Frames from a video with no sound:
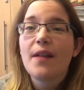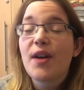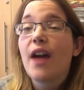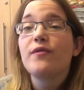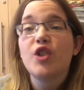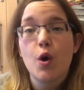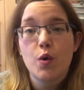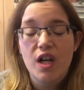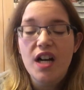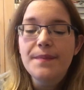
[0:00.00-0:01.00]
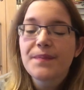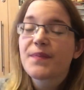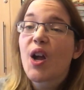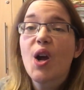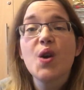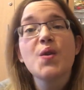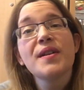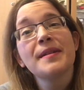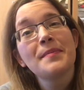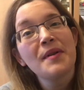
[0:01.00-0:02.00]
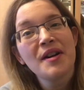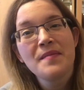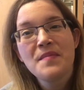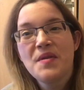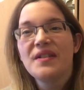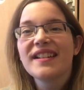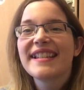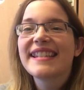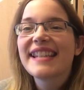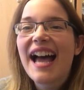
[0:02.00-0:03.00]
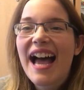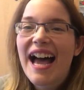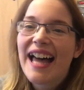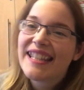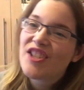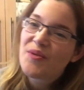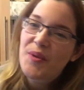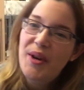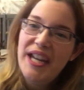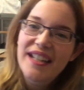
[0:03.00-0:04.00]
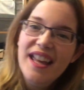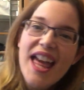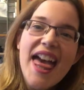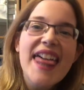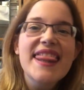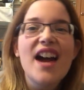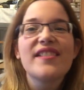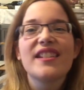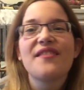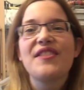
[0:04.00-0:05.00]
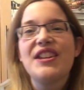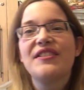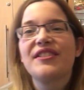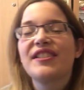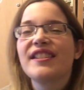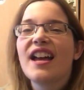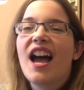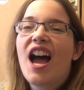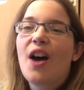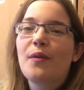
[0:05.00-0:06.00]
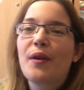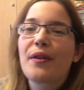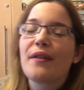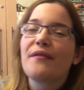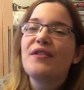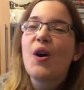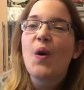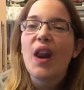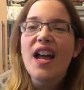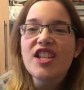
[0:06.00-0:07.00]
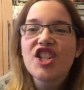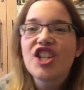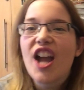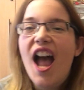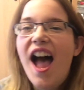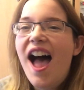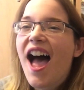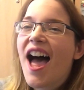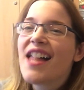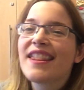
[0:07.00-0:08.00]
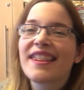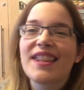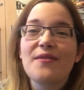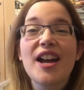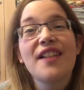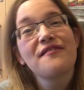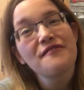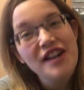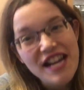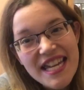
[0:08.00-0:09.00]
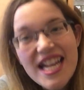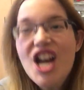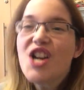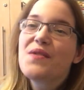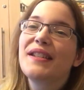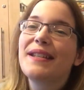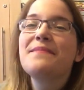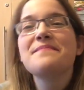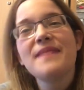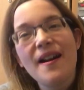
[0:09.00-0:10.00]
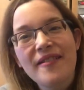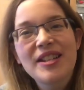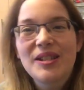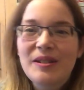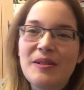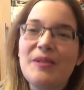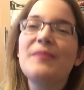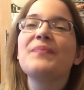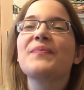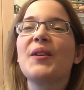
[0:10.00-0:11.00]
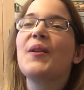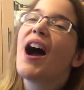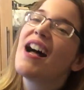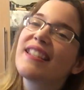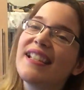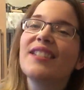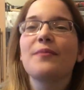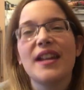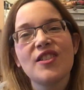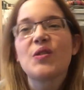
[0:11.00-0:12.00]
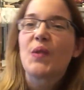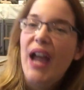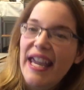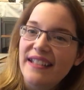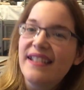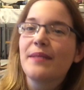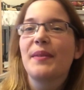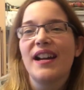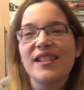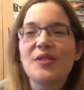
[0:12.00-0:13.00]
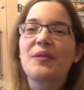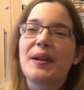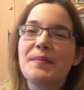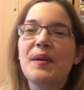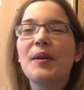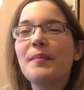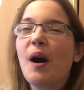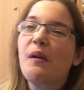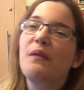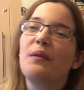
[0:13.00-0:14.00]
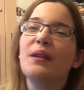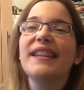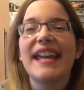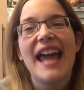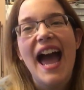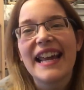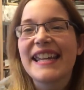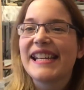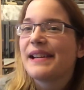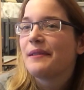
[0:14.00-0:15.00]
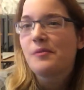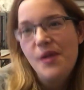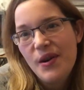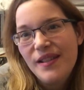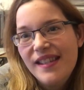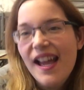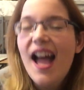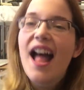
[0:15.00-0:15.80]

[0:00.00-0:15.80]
We have Yoda, who is burning books and destroying thousands of years worth of knowledge. And we have Rey, who is a Mary Sue, who hasn't been trained but is already more powerful than Anakin ever was,